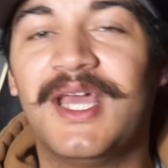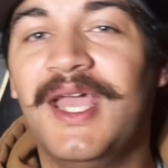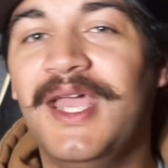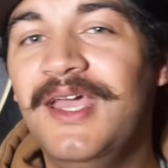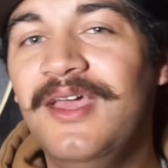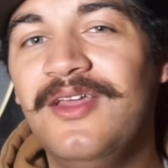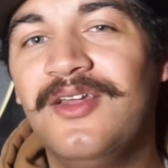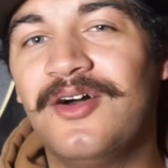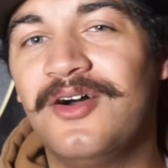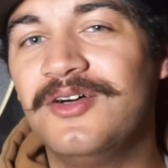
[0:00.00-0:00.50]

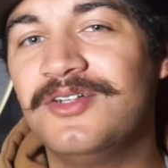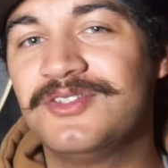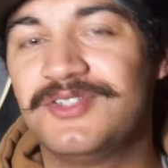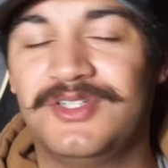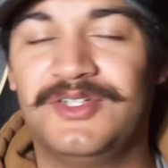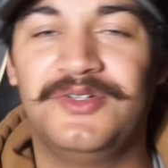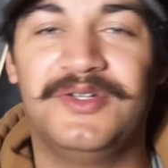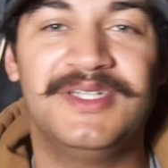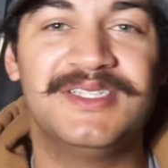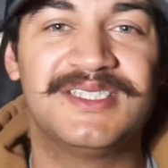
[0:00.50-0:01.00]
and
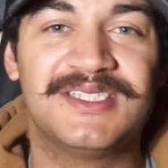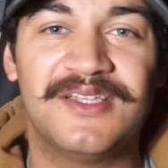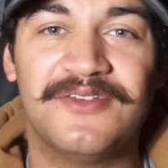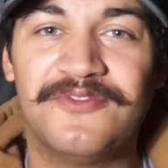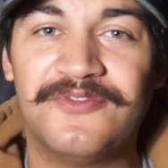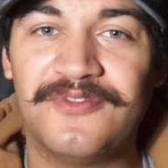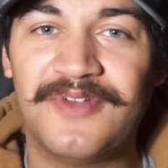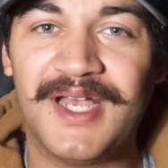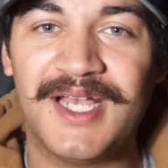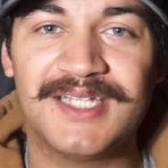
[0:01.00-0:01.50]
also it's the
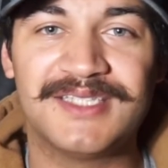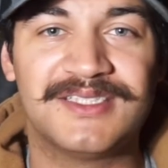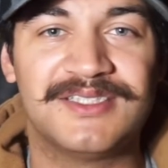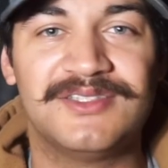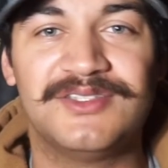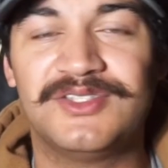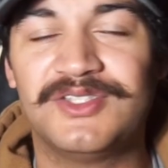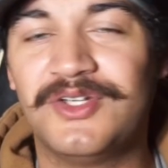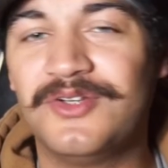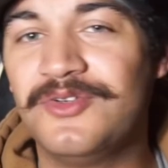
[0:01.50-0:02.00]

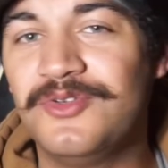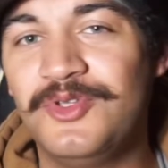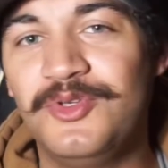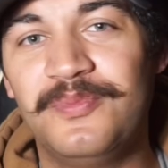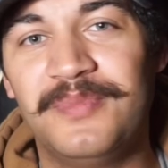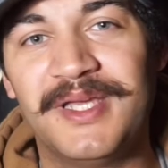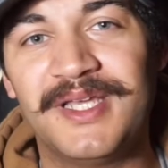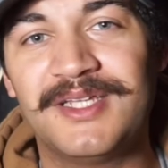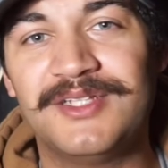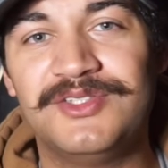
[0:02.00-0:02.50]
fastest, so you
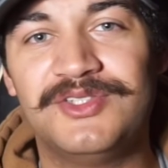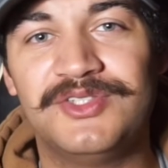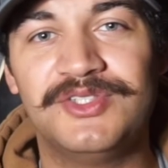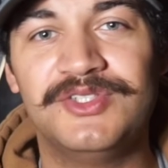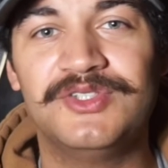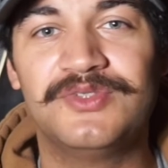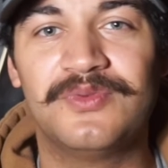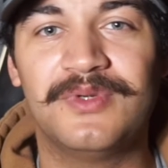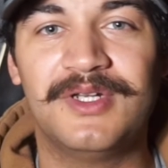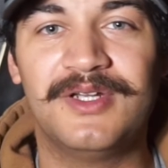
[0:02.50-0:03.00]
pick and
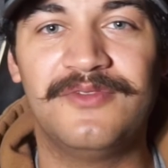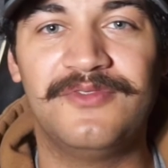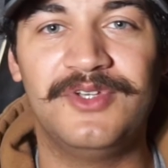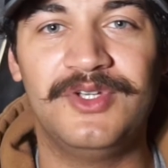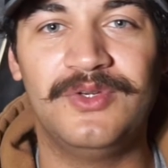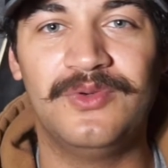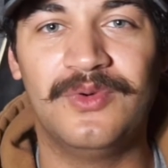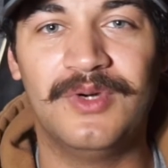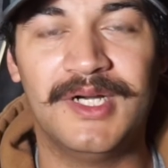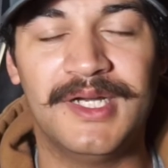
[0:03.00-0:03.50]
choose whatever
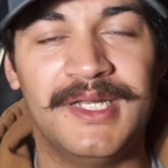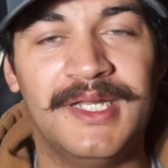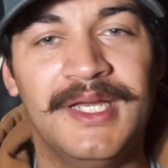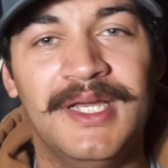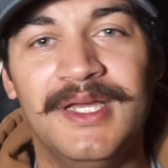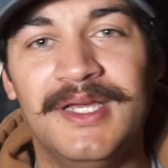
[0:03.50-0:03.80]
you want.